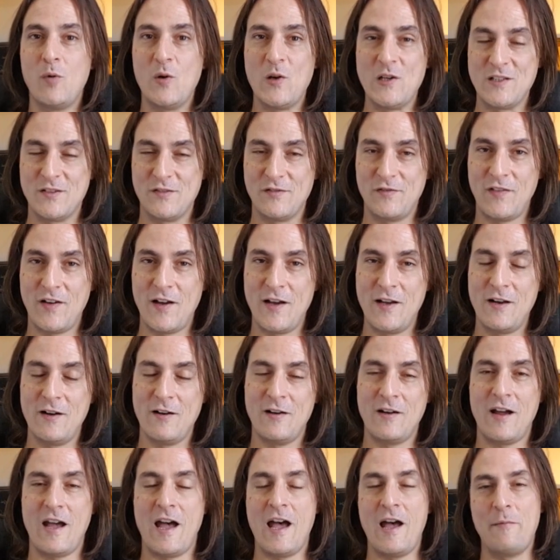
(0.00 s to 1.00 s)
Boaz
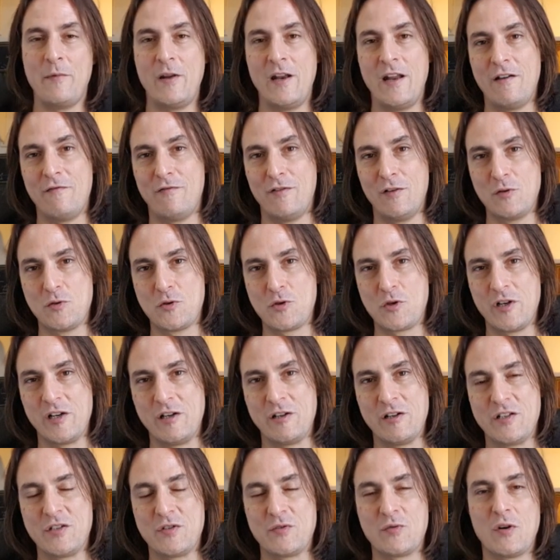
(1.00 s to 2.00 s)
Fyler, I'm an
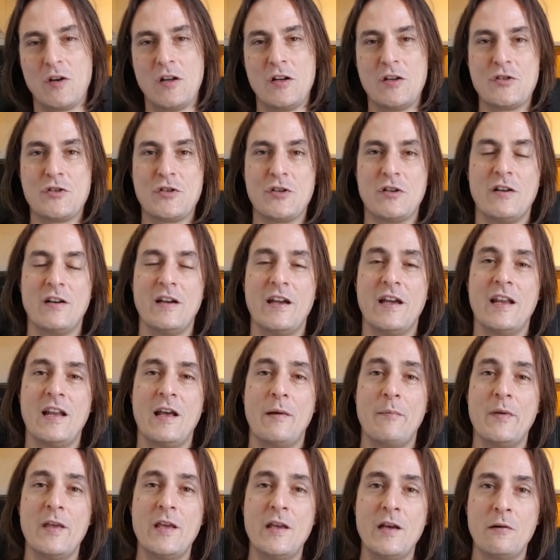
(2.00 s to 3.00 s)
evolutionary astrologer, and
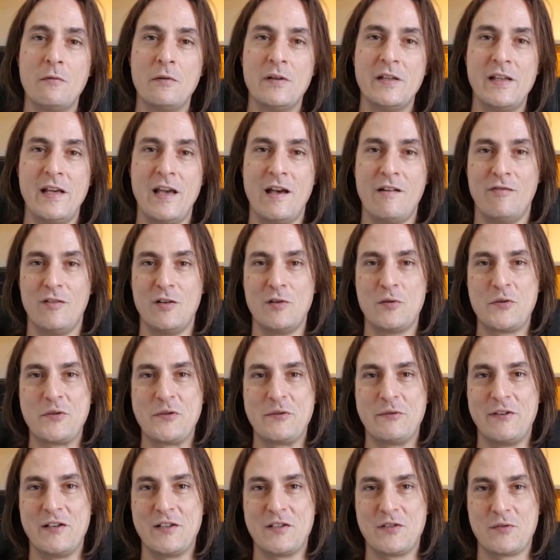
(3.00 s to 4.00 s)
I'm here with the
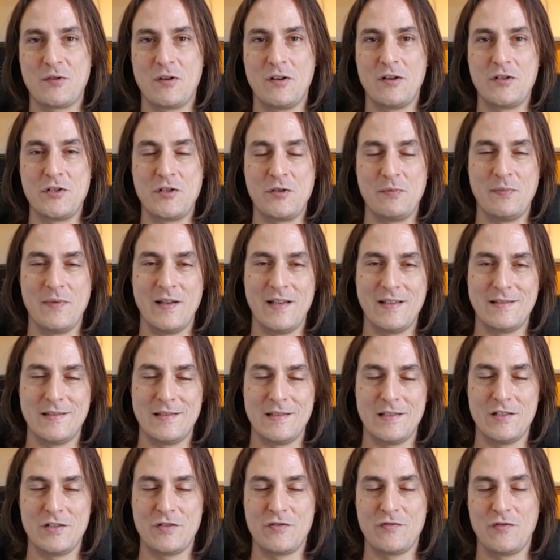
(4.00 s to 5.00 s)
evolutionary astrology
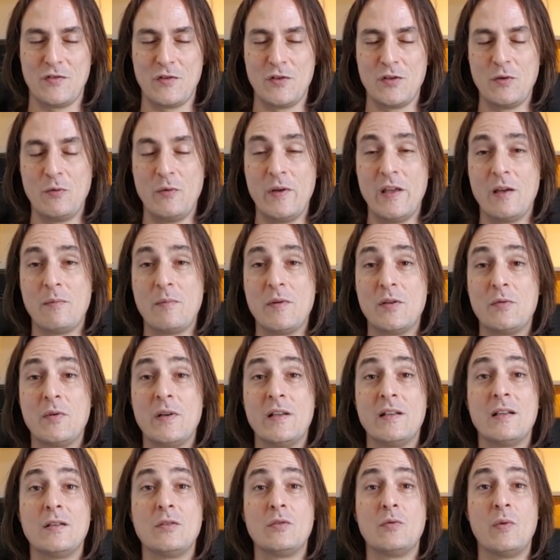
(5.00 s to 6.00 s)
message for the week
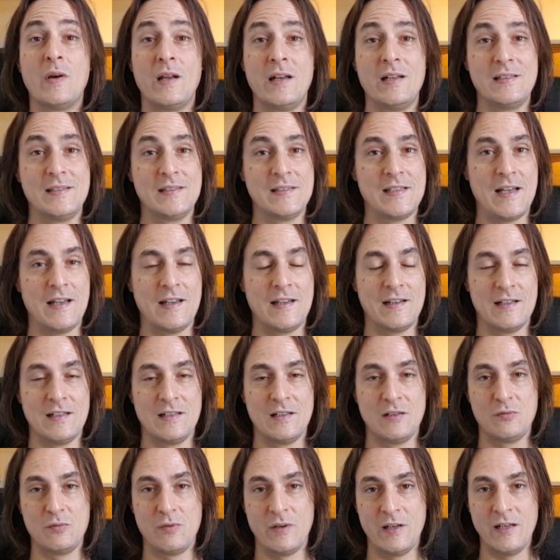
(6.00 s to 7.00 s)
between the twenty-second
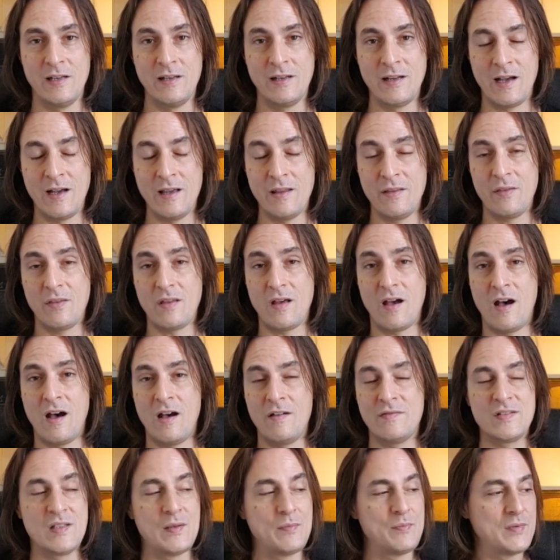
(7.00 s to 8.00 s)
and the twenty-ninth
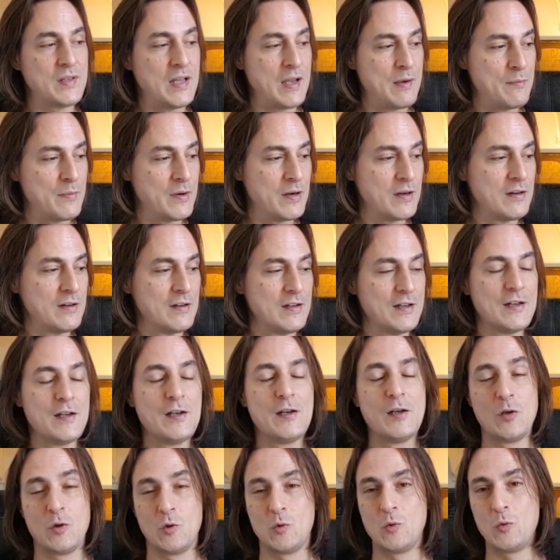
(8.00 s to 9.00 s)
of September
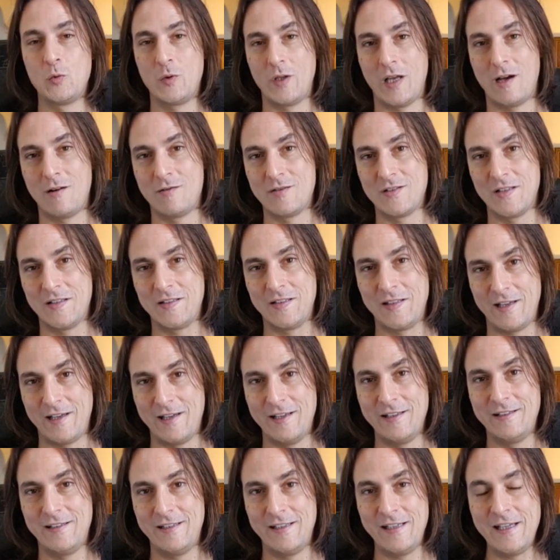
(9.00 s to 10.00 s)
two thousand
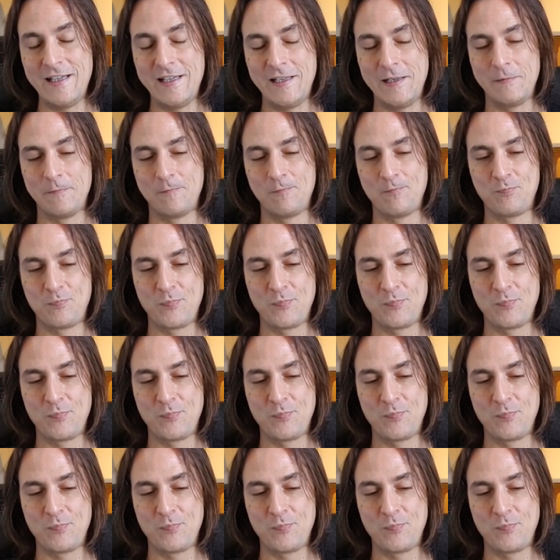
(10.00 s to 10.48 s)
eighteen.